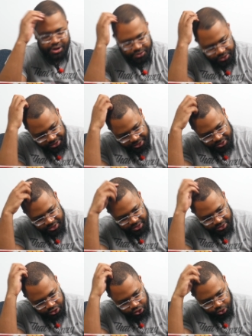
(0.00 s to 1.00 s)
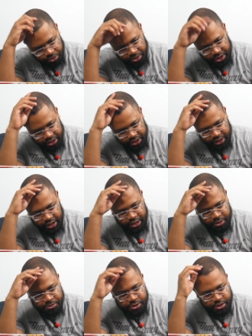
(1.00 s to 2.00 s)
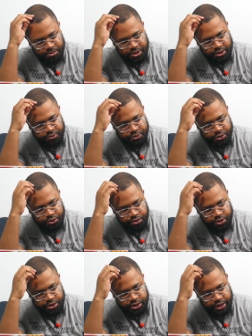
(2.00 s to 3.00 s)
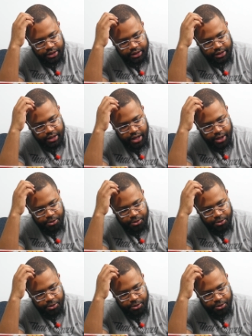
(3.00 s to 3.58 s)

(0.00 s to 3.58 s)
I don't really see too many games coming out for the Switch that